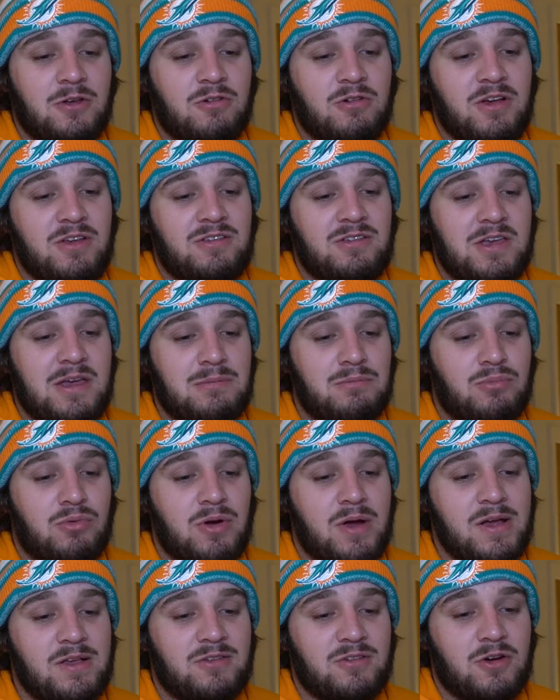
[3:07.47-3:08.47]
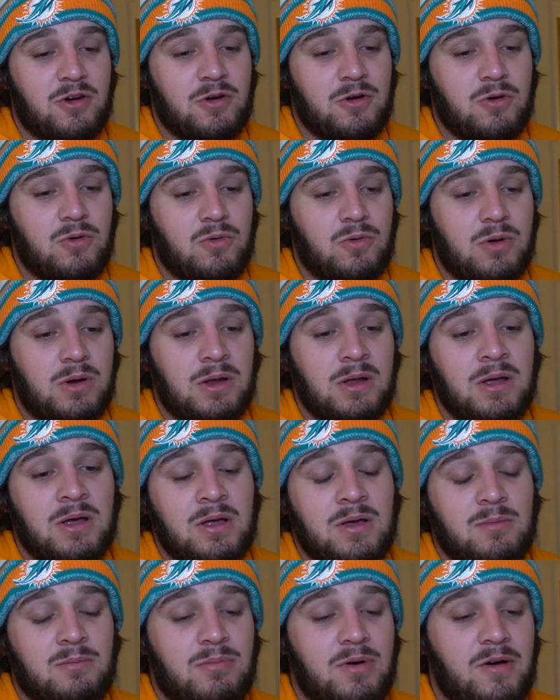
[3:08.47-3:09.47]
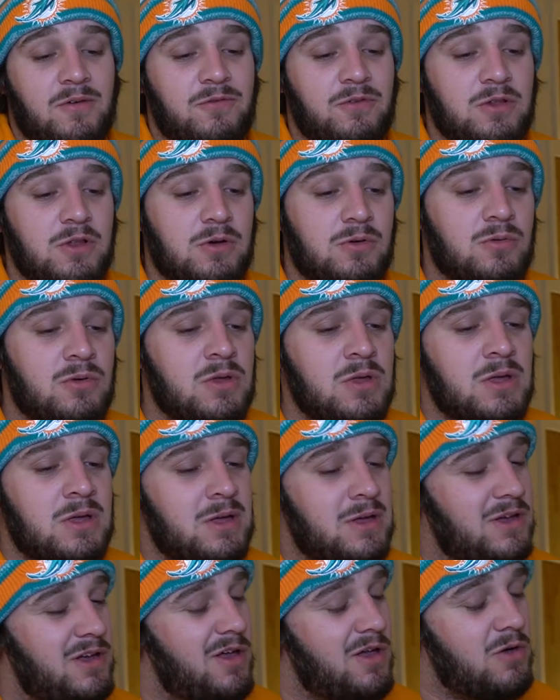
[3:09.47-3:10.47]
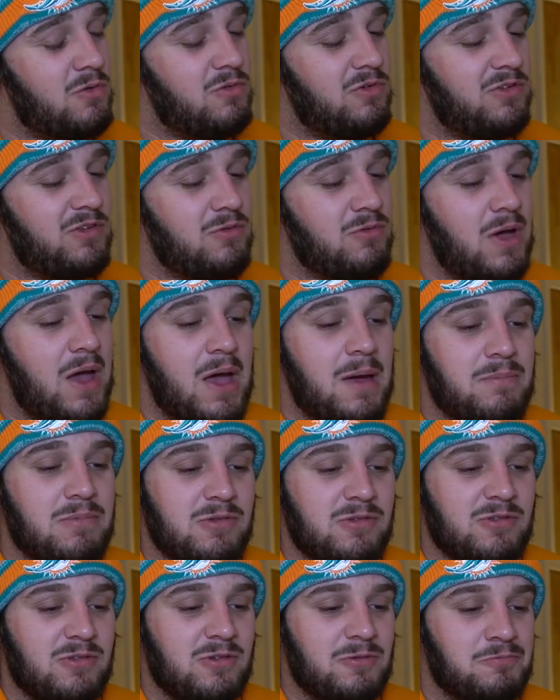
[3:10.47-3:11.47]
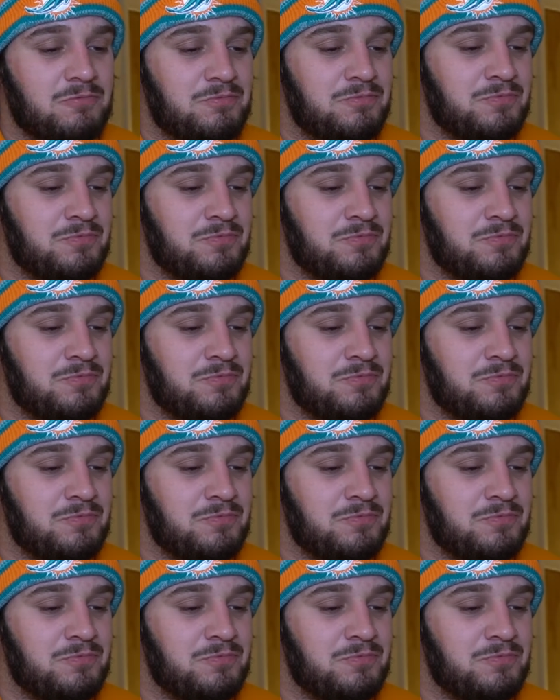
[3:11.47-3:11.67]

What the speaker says: Chris and Bryce are going Buffalo. We'll see what happens.